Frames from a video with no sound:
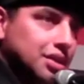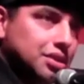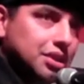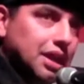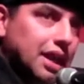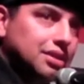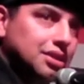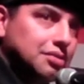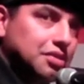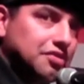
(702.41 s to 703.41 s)
She cast
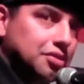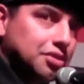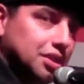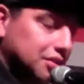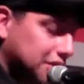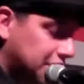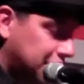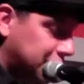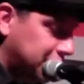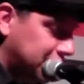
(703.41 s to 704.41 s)
him a flirty look.
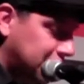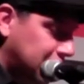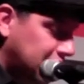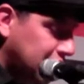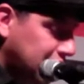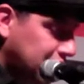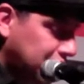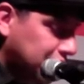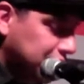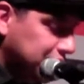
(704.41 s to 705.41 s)
He
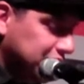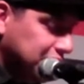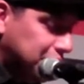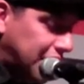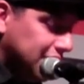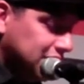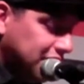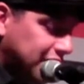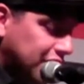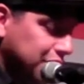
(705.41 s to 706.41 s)
could have driven past the
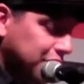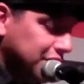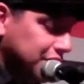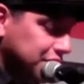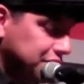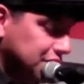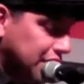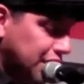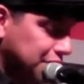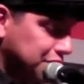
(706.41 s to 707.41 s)
flower mart a hundred
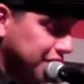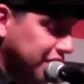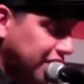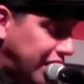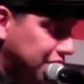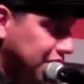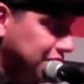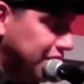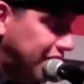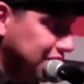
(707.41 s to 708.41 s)
times without
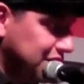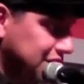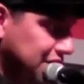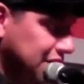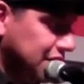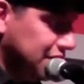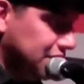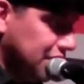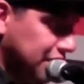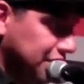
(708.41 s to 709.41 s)
ever having seen the
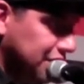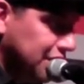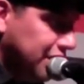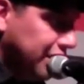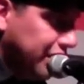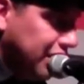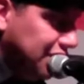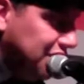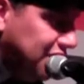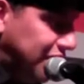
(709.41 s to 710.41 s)
inside. And
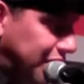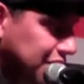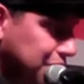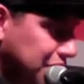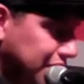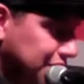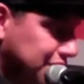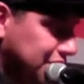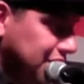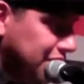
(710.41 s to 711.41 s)
if he'd found the
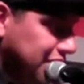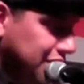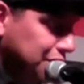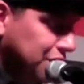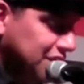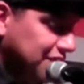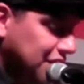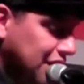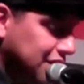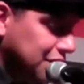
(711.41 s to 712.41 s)
place, he wouldn't have
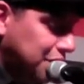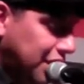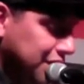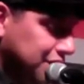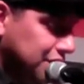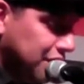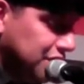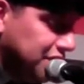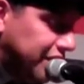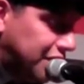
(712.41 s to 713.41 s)
thought to buy his
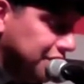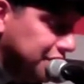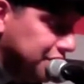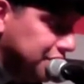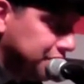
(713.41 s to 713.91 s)
daughter flowers.